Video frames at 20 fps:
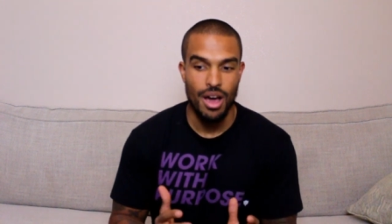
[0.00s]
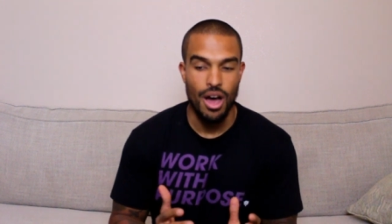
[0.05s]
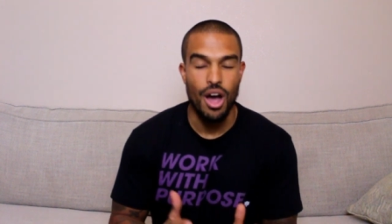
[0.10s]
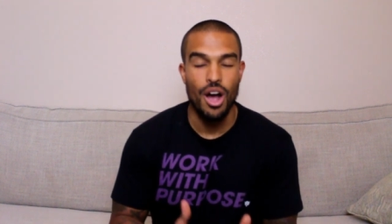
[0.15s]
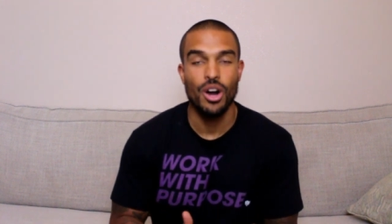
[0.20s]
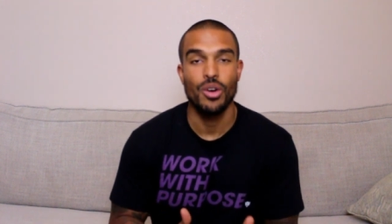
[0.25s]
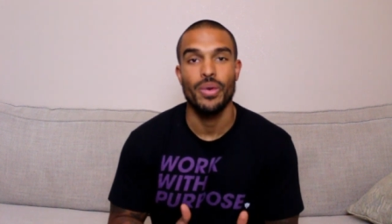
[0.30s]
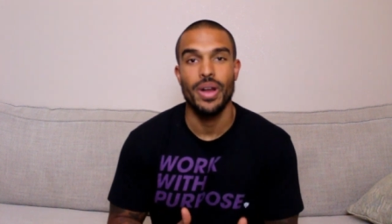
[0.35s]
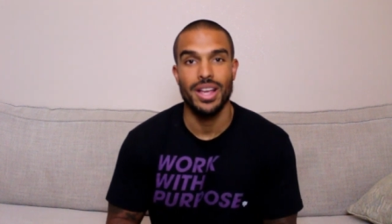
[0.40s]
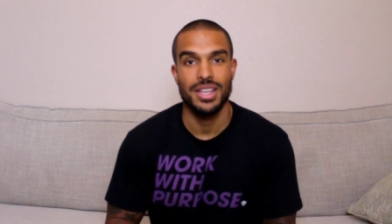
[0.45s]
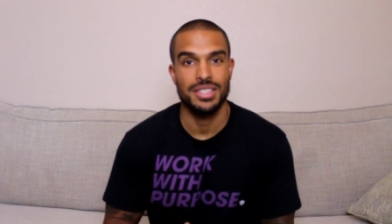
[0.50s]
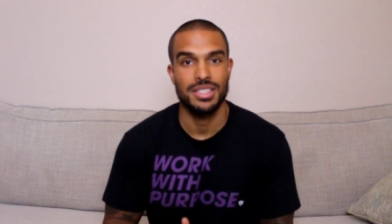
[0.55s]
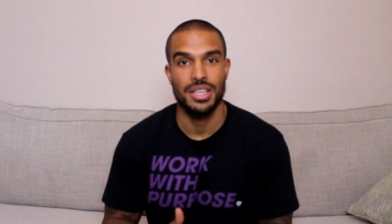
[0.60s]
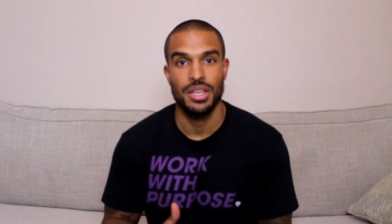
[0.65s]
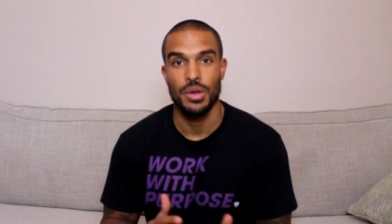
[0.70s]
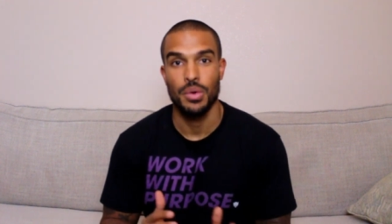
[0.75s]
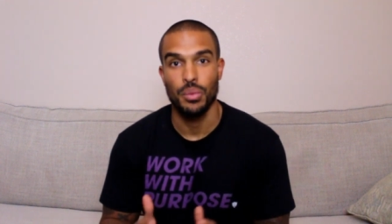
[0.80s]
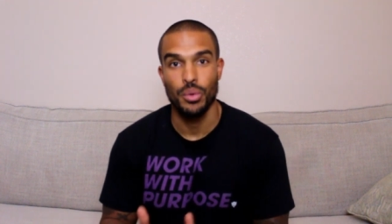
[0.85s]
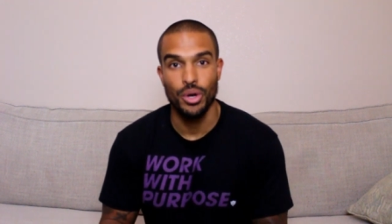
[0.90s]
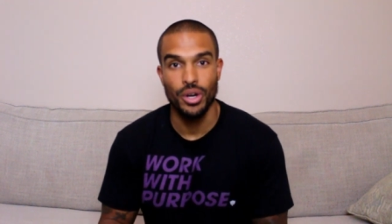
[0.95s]

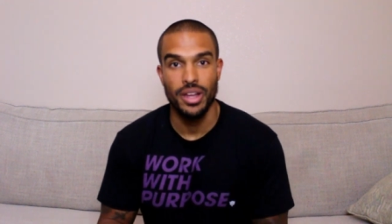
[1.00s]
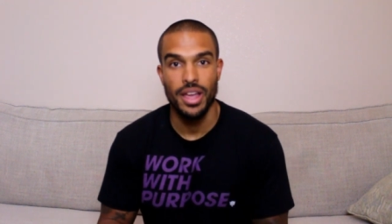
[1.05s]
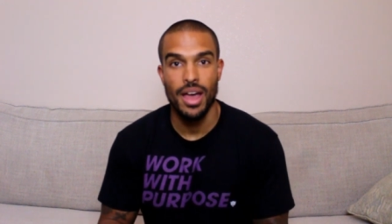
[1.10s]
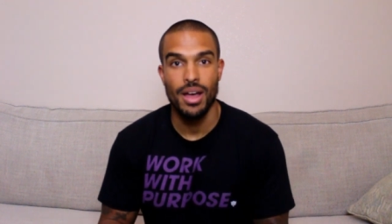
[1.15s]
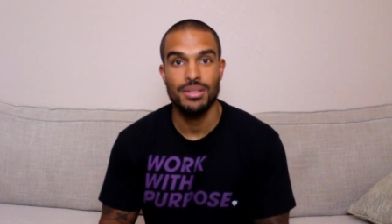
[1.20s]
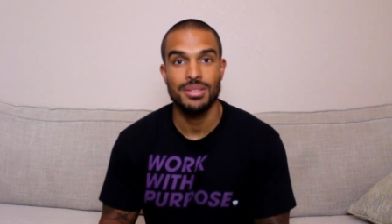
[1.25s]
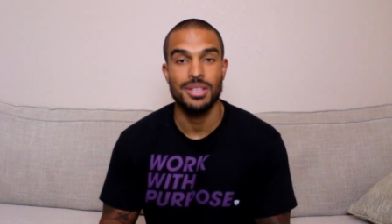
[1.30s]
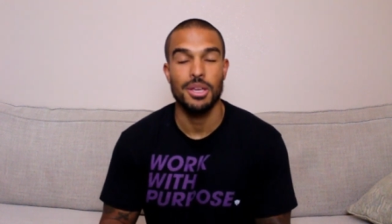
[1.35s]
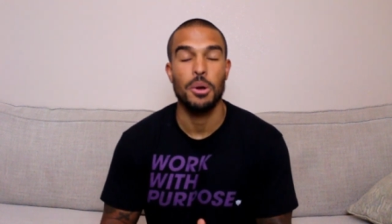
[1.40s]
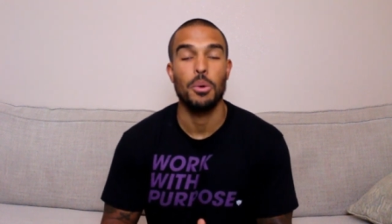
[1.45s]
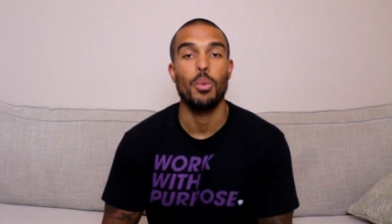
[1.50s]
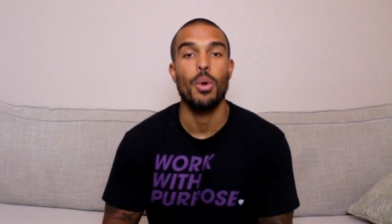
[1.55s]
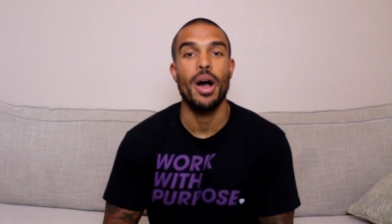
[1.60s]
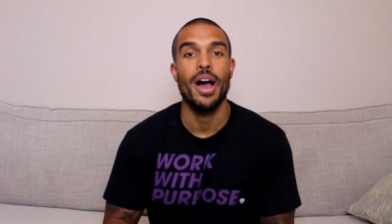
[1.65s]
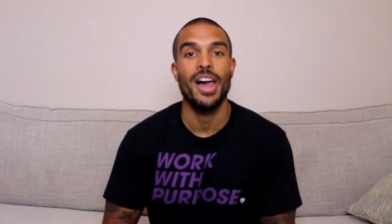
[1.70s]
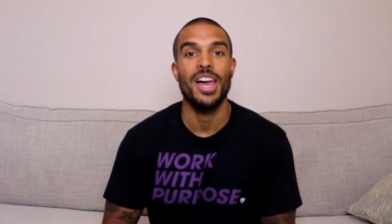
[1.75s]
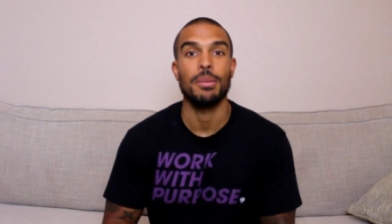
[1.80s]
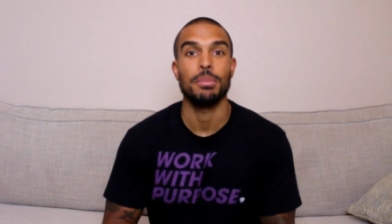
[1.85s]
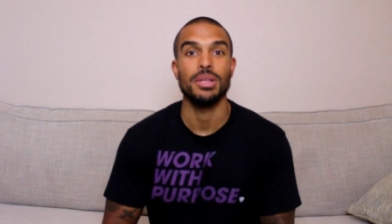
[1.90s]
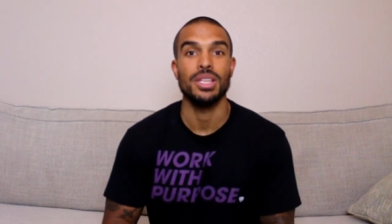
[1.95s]
RXing workouts and
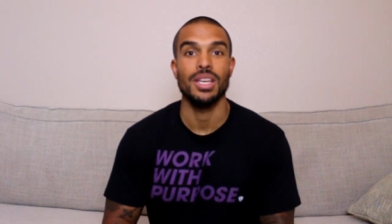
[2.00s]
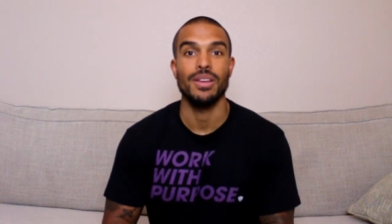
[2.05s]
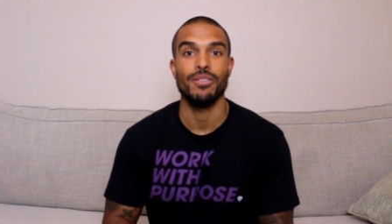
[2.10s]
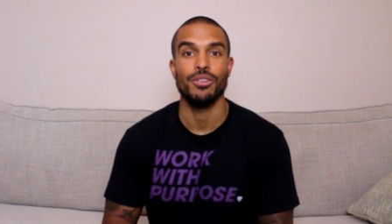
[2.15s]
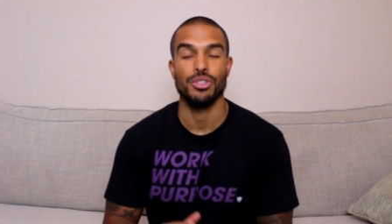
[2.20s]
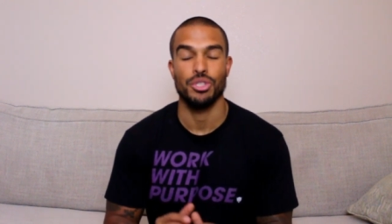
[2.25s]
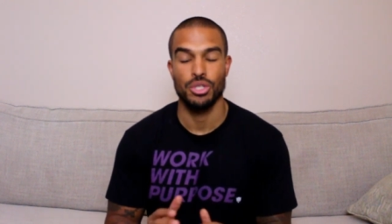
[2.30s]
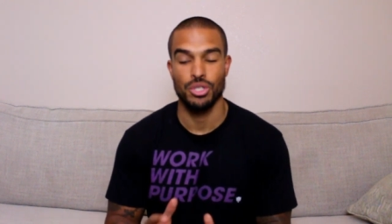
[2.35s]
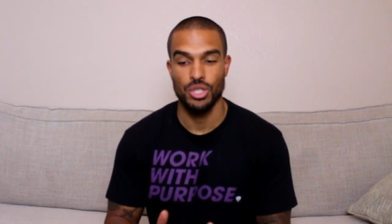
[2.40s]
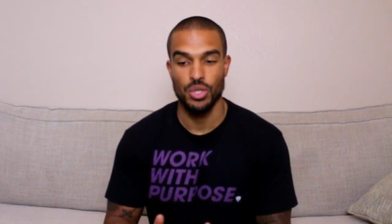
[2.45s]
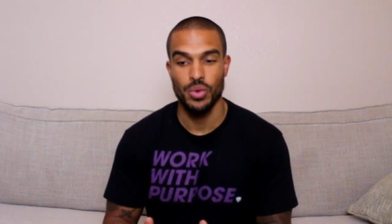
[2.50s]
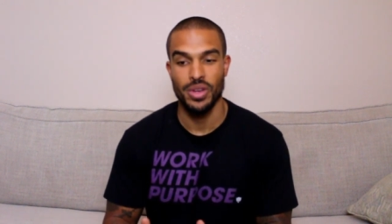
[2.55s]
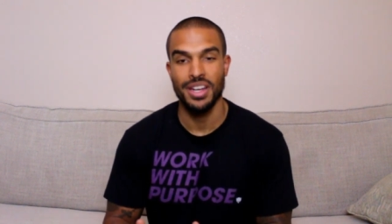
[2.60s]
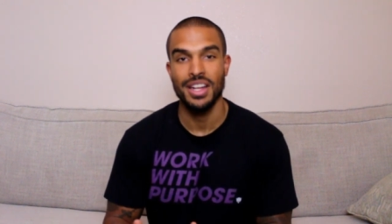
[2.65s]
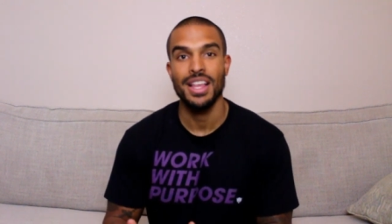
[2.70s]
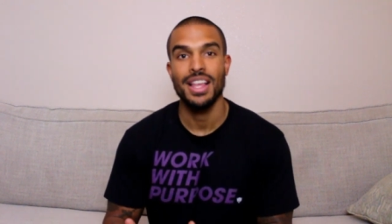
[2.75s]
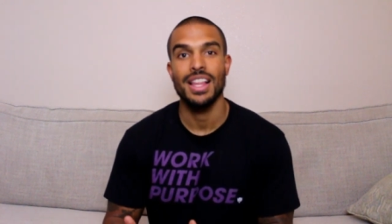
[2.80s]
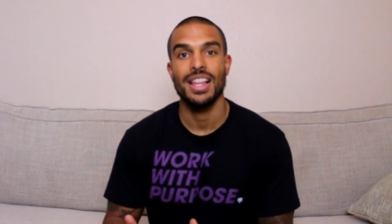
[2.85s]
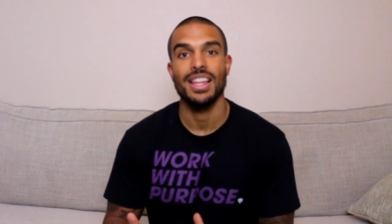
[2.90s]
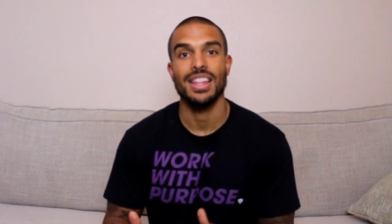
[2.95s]
why I believe you should do
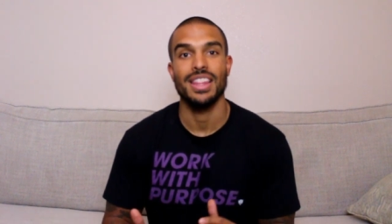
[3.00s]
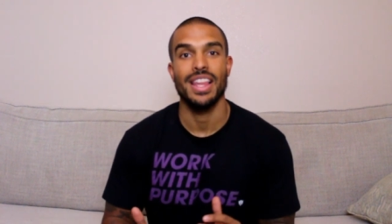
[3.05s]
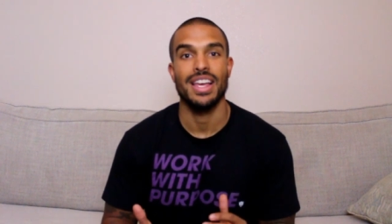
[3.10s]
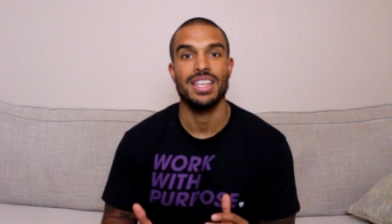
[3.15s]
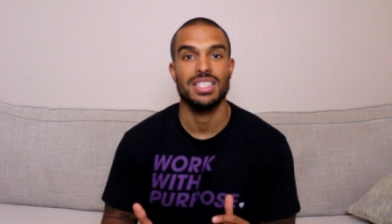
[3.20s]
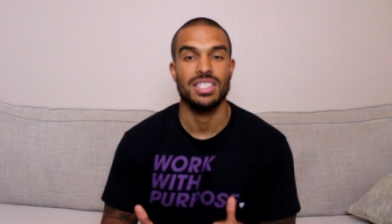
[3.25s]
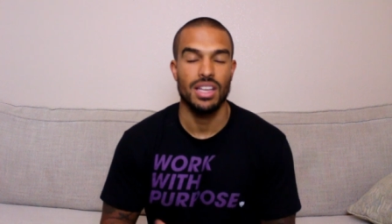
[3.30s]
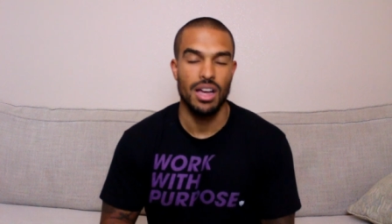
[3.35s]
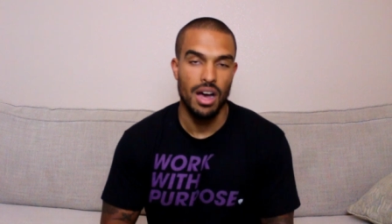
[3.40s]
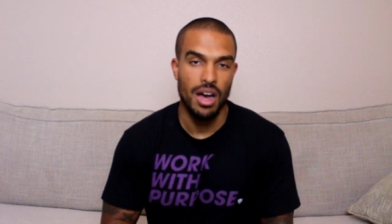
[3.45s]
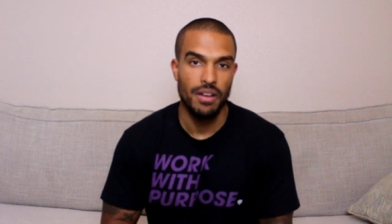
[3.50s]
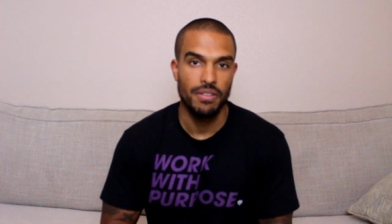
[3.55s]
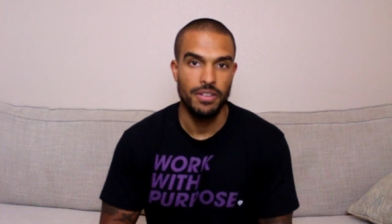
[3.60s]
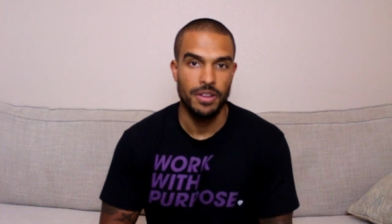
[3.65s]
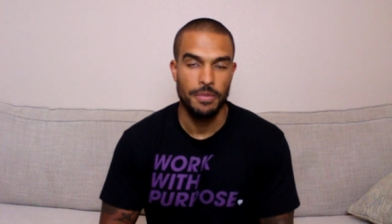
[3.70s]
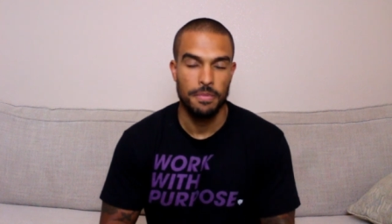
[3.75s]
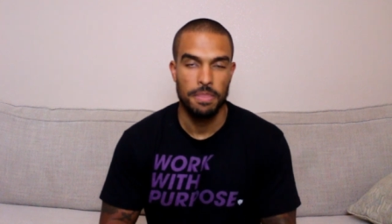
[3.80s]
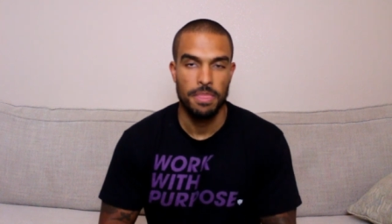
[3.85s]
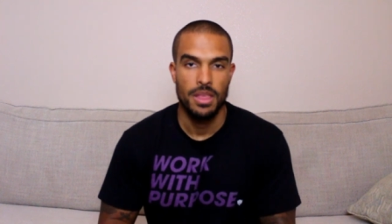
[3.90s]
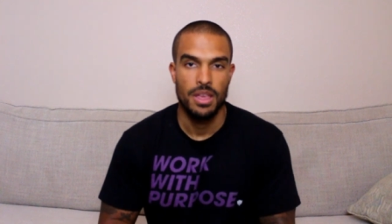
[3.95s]
it less
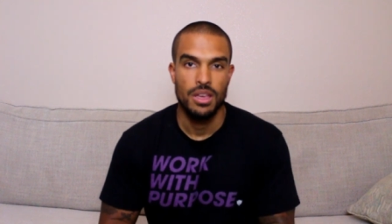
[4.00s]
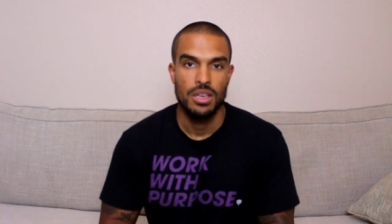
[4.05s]
often.